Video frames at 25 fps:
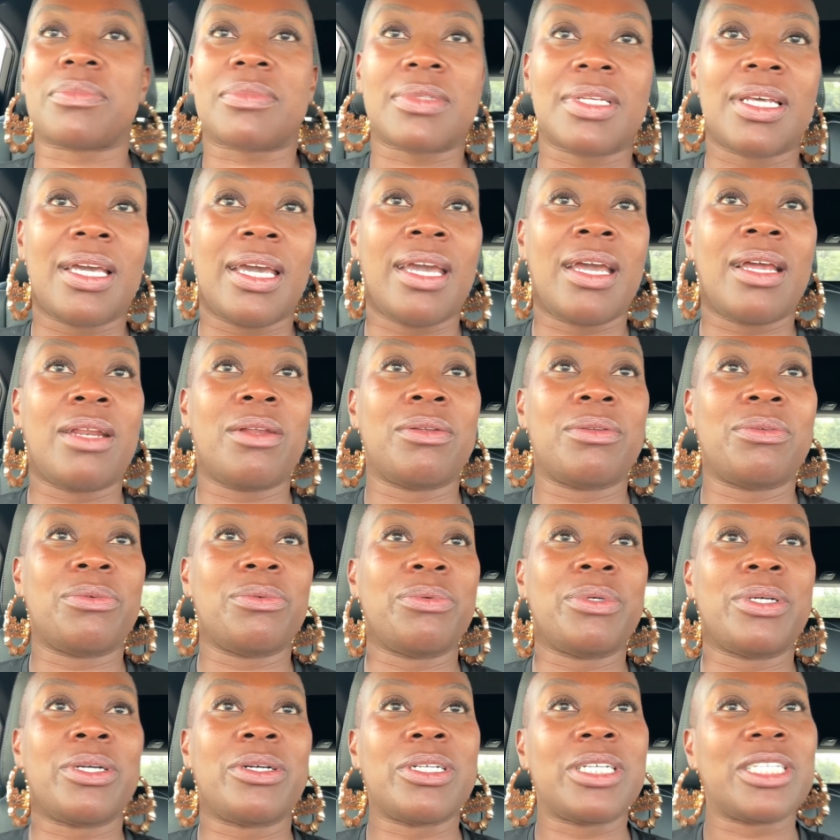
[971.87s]
And
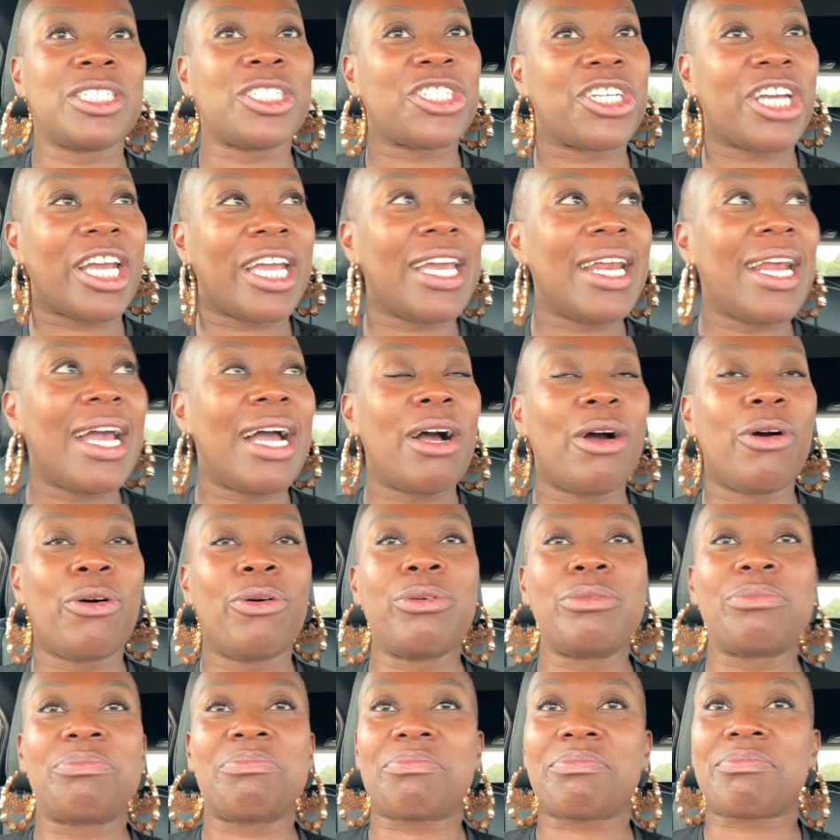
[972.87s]
we're gonna check it out.
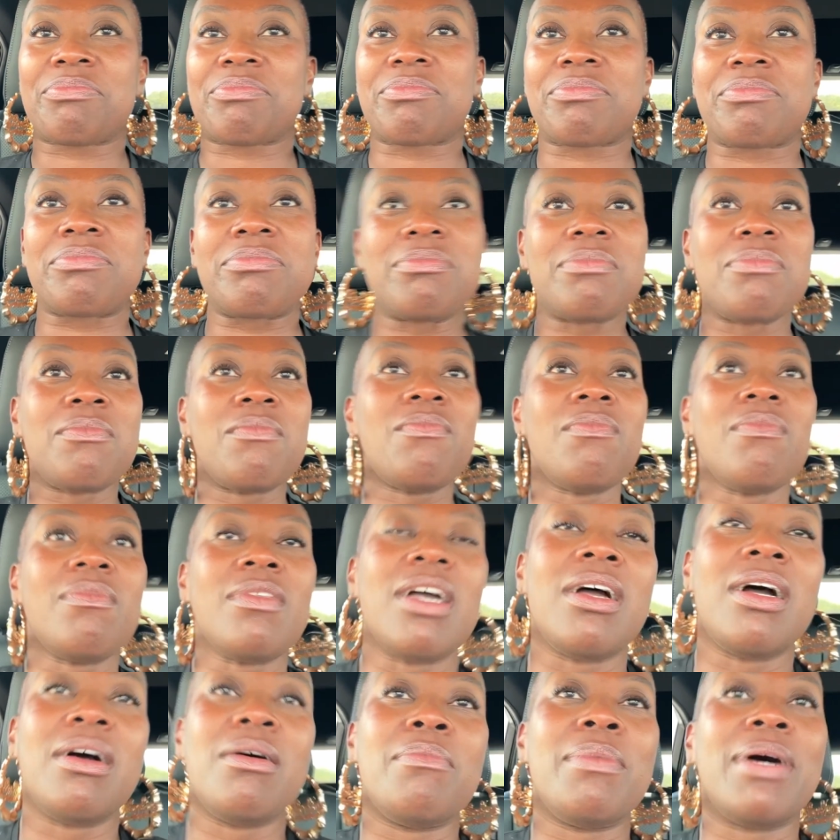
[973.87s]

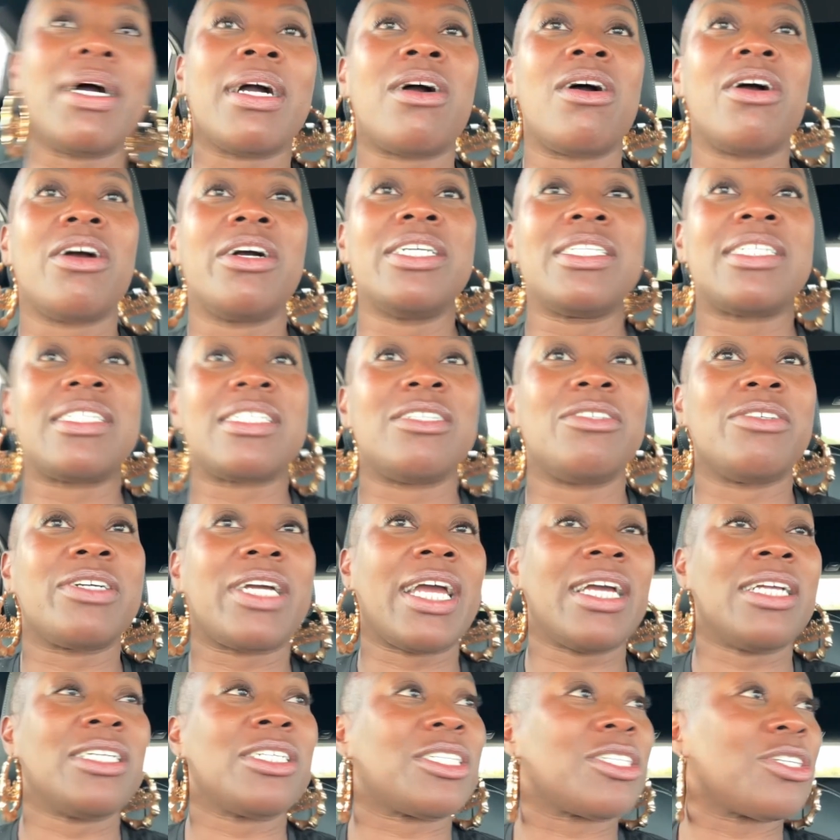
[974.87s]
My car is still
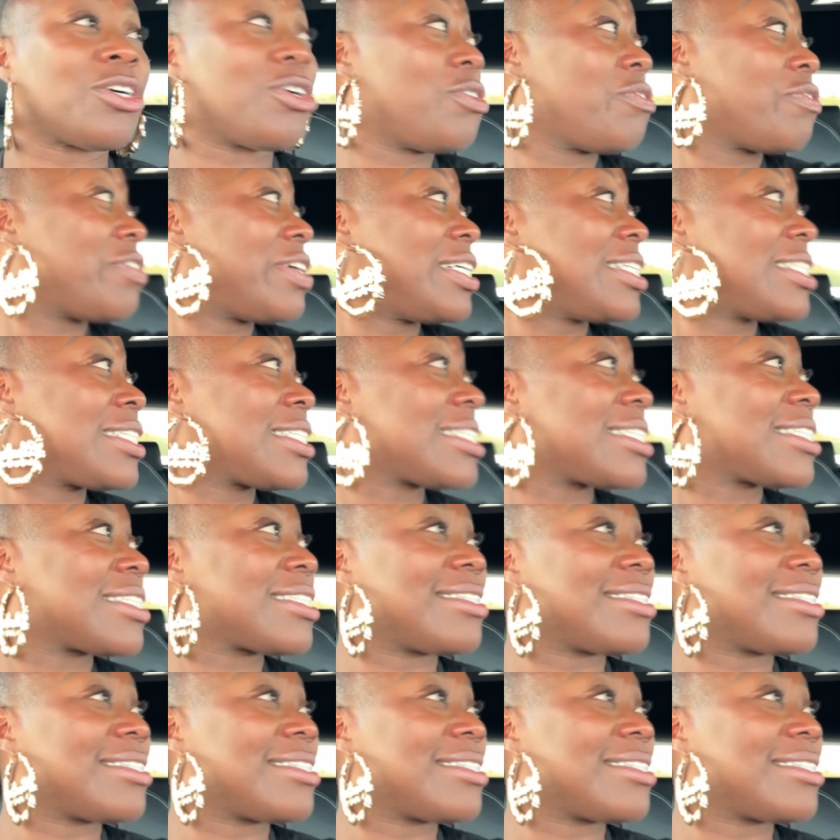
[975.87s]
getting serviced.